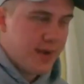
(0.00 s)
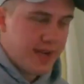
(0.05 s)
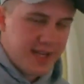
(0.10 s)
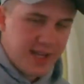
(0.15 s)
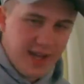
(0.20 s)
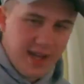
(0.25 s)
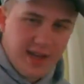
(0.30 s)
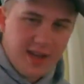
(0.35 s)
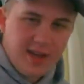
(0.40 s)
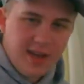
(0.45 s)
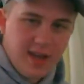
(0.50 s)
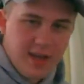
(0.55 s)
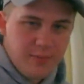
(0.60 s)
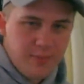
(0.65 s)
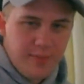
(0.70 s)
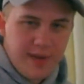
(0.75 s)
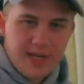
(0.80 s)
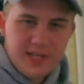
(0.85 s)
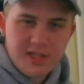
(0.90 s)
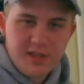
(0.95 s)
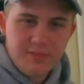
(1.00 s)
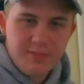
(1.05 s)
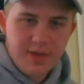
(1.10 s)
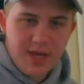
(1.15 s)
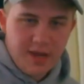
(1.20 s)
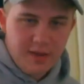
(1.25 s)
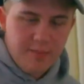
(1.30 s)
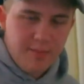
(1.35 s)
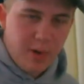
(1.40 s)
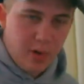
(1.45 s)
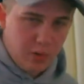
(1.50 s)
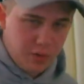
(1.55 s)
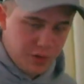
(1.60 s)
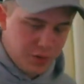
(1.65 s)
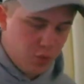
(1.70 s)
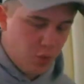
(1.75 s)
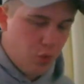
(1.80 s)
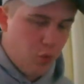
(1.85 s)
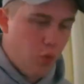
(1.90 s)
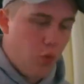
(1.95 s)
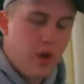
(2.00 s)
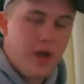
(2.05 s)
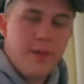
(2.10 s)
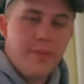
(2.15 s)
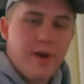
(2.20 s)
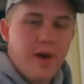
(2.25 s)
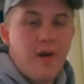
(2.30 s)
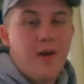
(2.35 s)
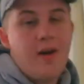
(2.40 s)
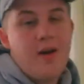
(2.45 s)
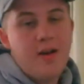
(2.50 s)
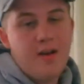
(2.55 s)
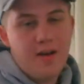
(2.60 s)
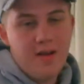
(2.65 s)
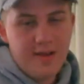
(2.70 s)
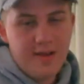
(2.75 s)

my kick. It makes them like pulse way better.